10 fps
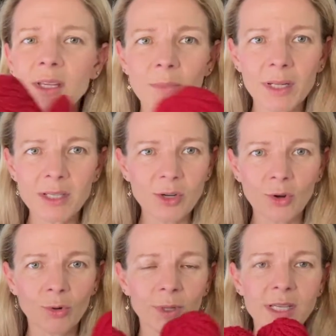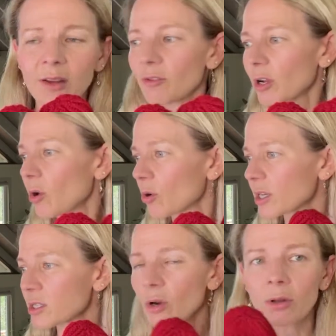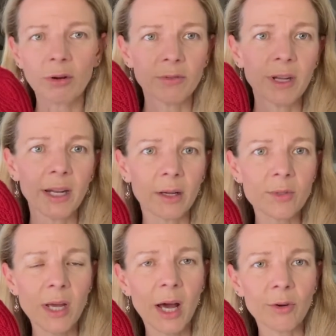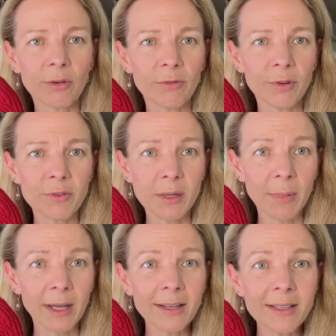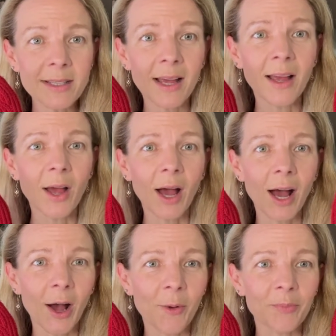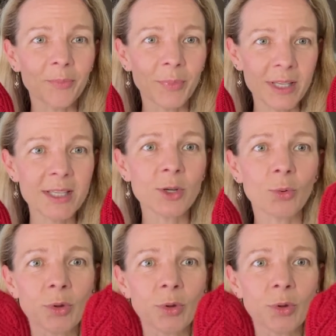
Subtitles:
mittens don't normally take very long, and it's not a lot of knitting. It was 150 meters, but still with